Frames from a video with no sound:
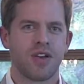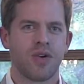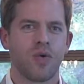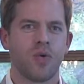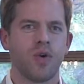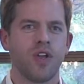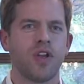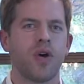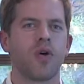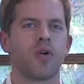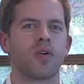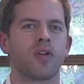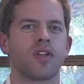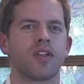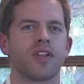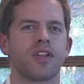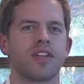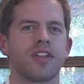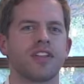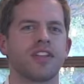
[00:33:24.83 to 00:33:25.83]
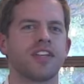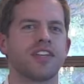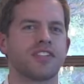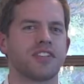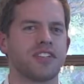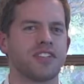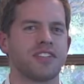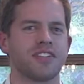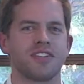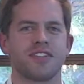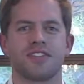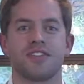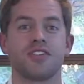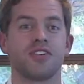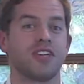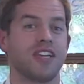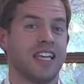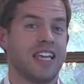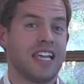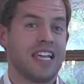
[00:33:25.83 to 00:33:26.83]
we don't listen to
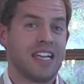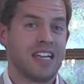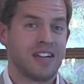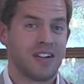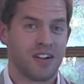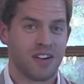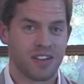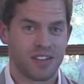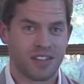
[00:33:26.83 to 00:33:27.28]
hear.